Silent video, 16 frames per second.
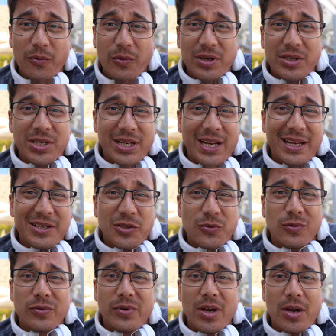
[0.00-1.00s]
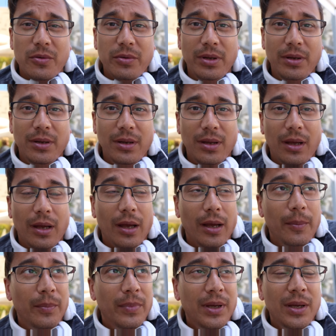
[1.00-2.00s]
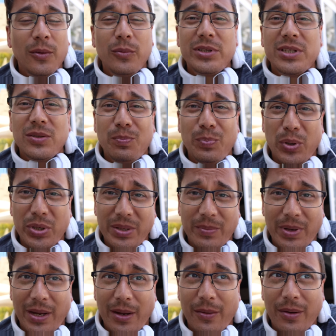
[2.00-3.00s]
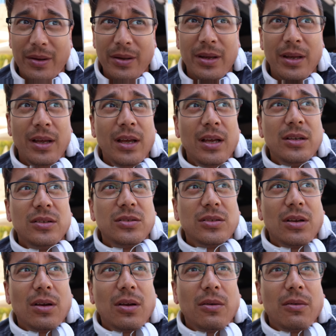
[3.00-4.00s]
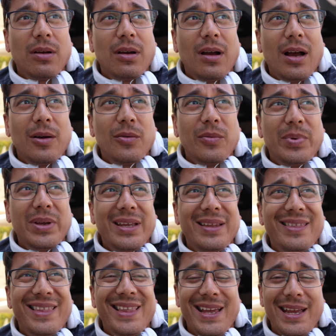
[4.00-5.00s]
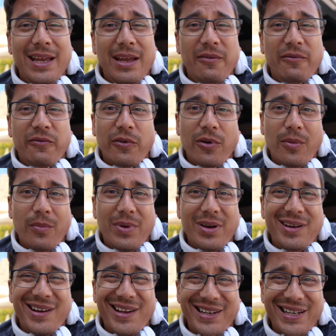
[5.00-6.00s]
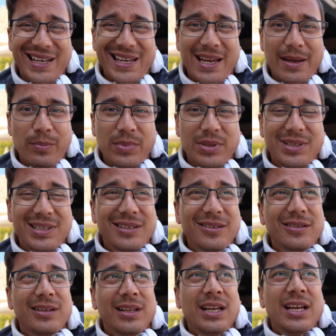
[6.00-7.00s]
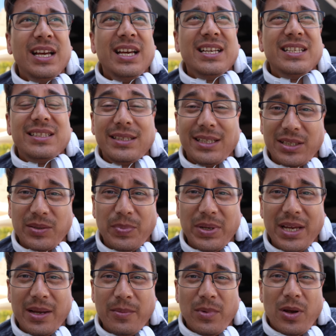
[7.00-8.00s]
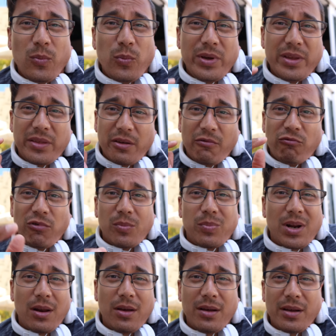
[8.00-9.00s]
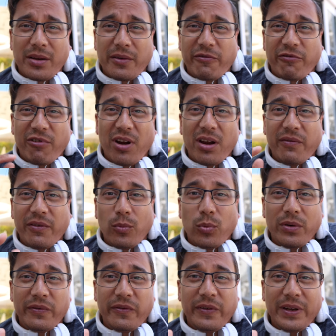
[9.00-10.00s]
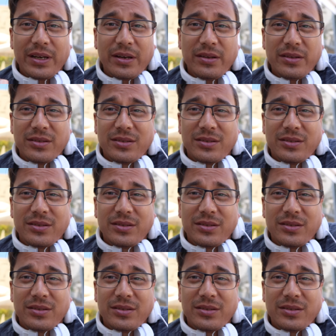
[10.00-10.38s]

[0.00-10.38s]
Which, as you all know, which is Body Power. So I will be there from 9 a.m. till 6 p.m. with Rob Clark, Forever Wolf Fitness.